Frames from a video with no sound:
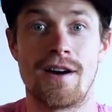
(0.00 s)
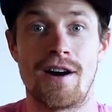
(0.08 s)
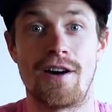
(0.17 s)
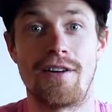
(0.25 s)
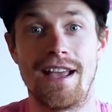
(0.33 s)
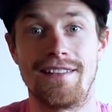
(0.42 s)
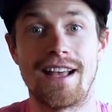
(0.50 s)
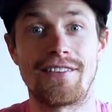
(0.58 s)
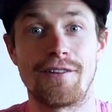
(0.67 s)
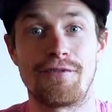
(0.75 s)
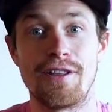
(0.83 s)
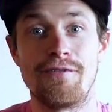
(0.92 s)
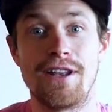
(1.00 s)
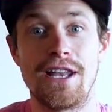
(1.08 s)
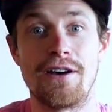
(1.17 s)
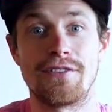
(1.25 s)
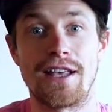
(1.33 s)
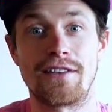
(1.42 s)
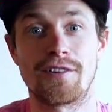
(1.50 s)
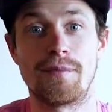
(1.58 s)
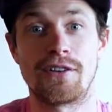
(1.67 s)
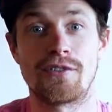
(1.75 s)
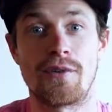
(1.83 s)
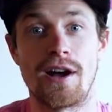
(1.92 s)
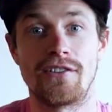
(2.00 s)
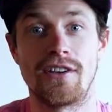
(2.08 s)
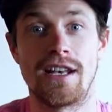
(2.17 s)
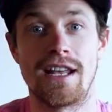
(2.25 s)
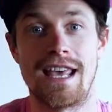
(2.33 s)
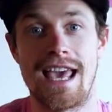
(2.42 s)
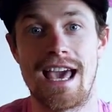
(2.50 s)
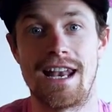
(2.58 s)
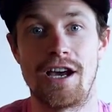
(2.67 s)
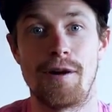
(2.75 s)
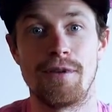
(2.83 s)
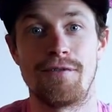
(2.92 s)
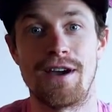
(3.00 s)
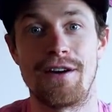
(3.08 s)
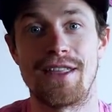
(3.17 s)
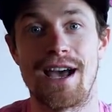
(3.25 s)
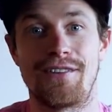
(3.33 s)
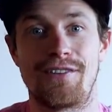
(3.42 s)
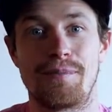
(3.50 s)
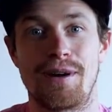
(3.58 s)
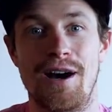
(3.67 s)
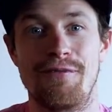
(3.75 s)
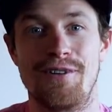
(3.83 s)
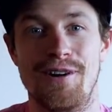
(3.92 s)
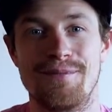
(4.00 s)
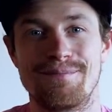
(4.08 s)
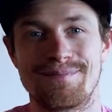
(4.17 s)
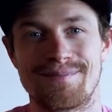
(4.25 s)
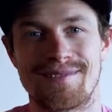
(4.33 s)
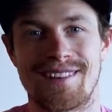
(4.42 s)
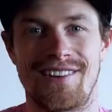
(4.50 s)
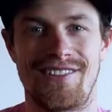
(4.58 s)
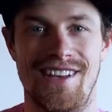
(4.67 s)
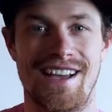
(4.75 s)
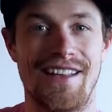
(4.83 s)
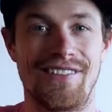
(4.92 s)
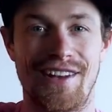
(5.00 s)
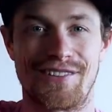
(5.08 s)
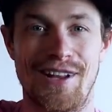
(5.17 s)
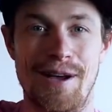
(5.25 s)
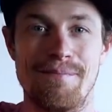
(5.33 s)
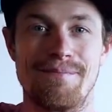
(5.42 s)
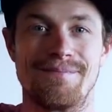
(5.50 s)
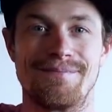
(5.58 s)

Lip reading: All right, that's it for the video. Thanks so much for watching, and I hope you found that super helpful. See you guys next time.